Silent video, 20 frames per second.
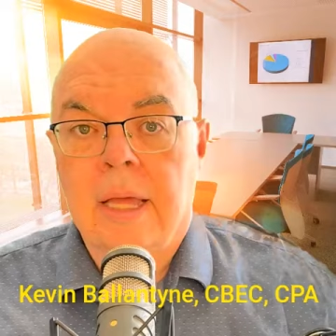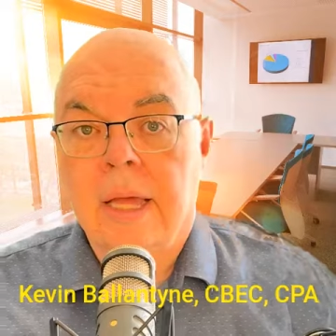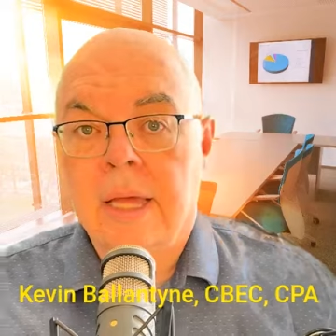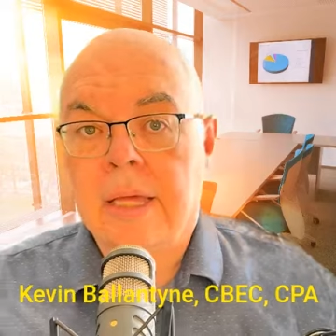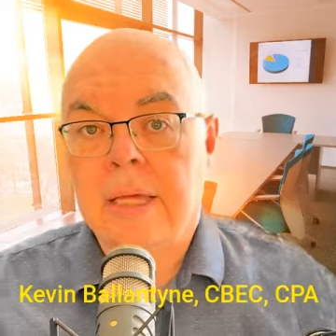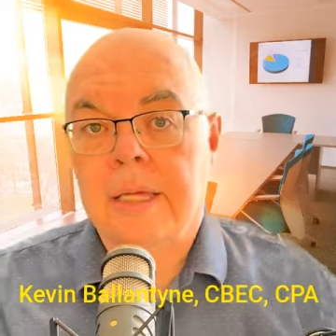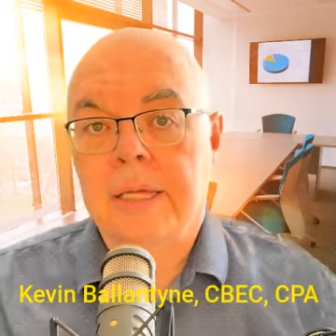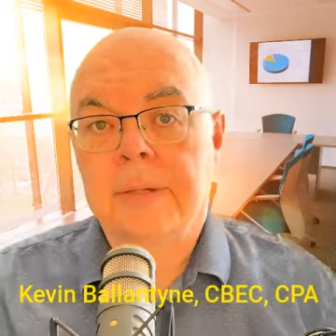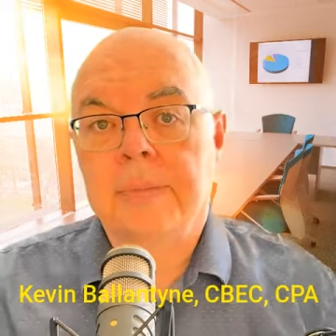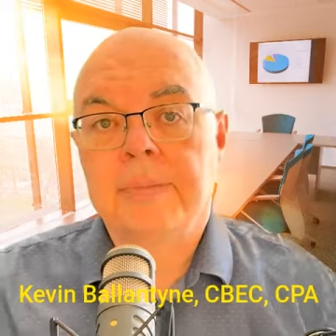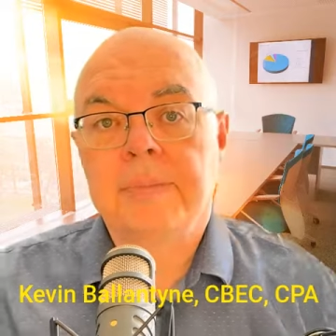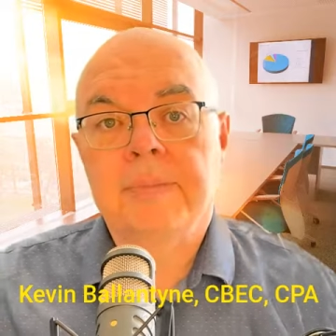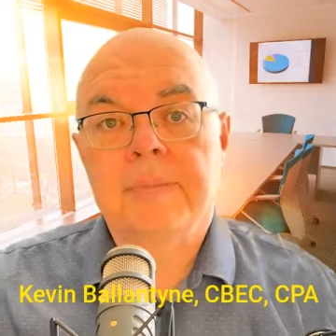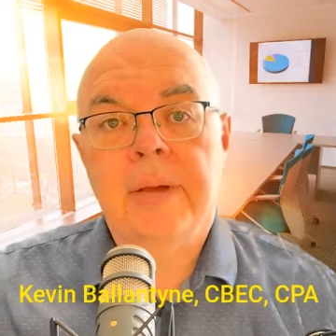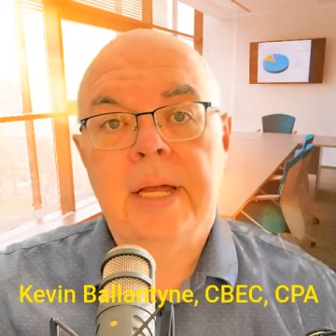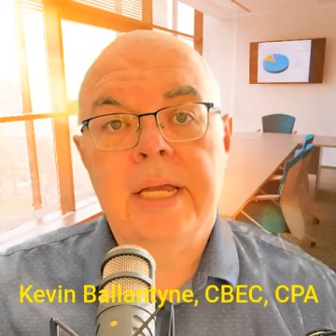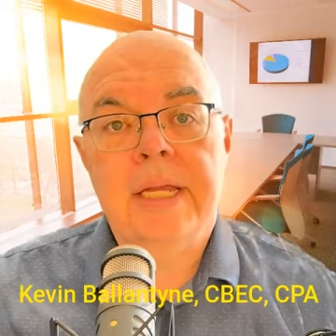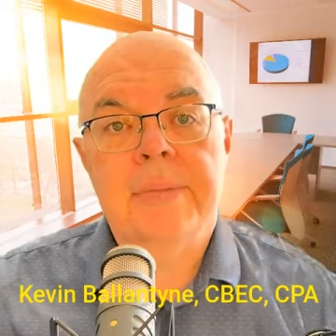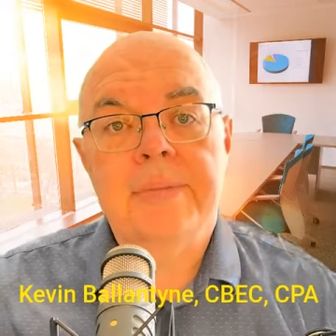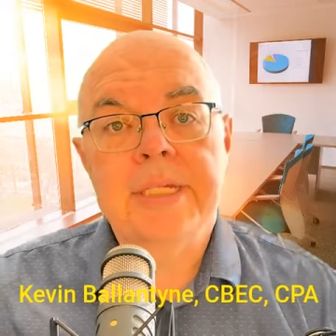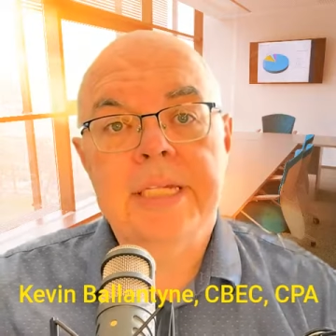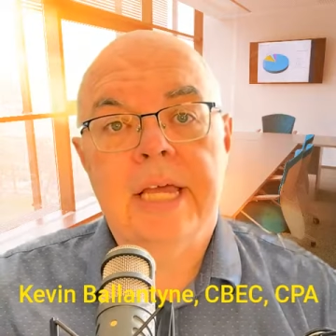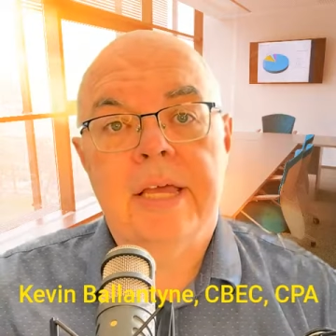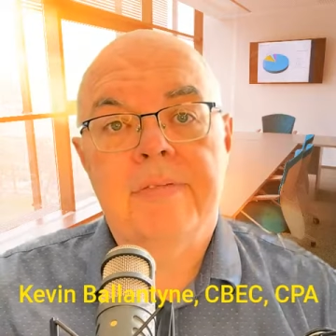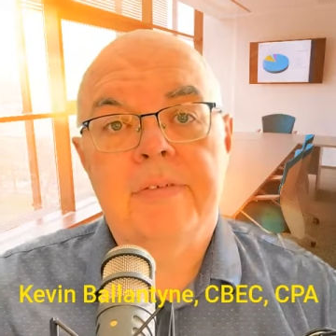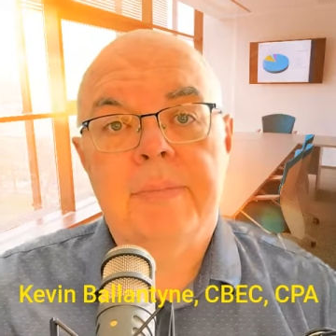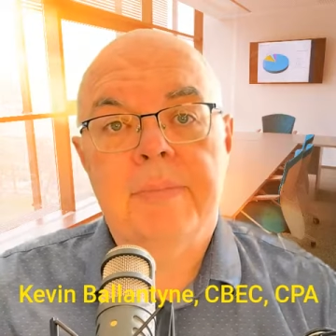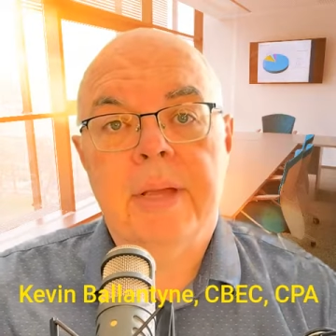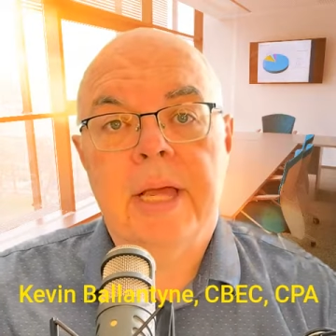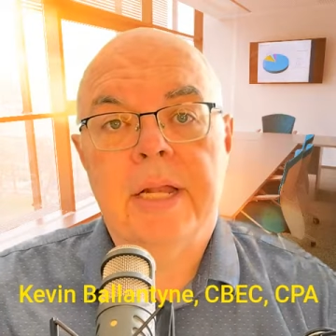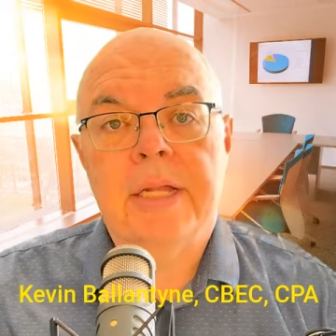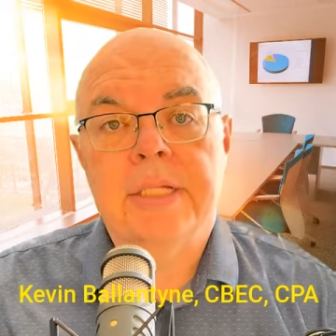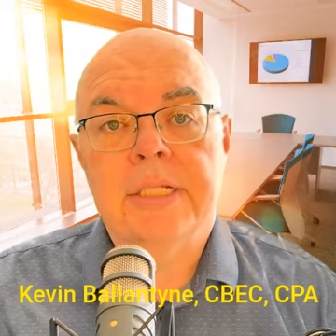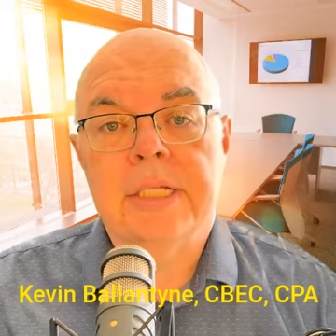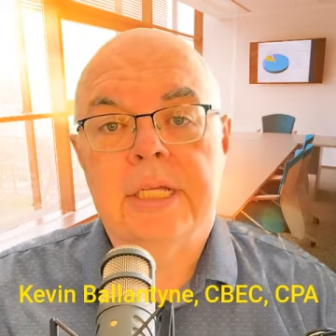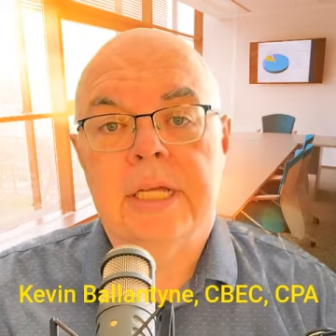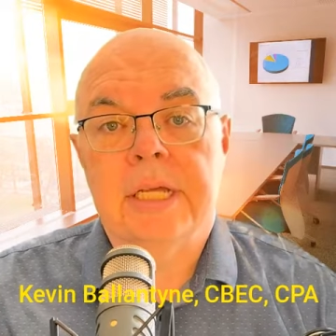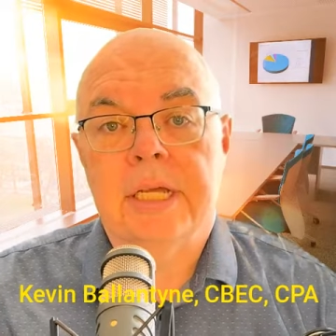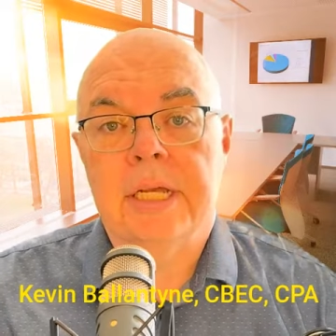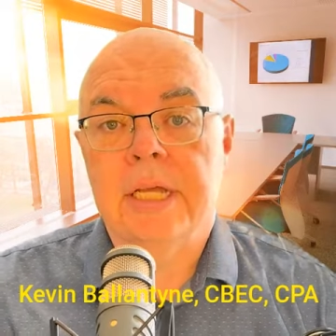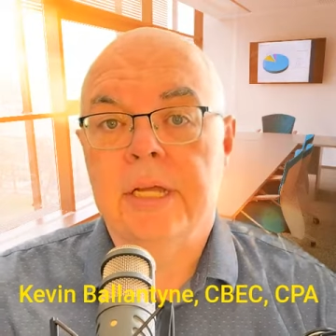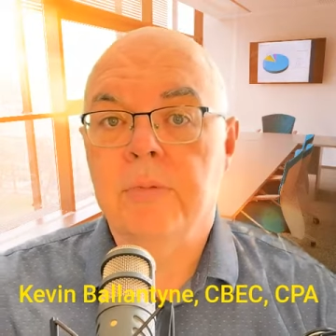Hi, my name is Kevin Ballantyne,